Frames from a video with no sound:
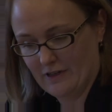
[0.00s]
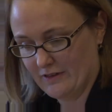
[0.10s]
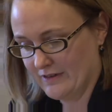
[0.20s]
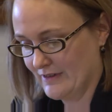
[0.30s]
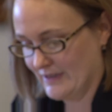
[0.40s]

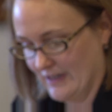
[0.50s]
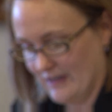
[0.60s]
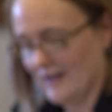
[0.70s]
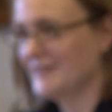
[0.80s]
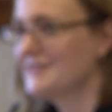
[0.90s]
record,
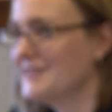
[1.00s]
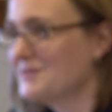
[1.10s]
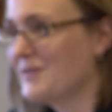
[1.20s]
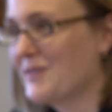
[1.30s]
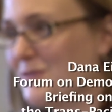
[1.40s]
Dana Ice
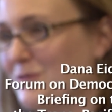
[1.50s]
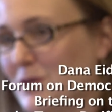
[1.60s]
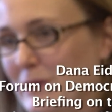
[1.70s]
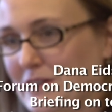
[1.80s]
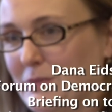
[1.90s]
is with the
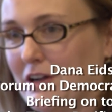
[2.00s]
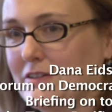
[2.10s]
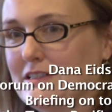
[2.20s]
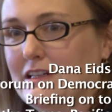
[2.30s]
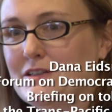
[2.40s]
Forum on
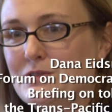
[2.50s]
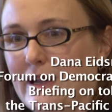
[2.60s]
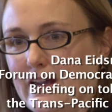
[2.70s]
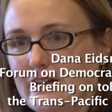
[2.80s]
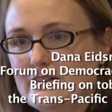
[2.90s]
Democracy and
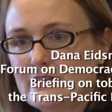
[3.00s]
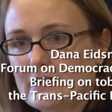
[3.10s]
Trade.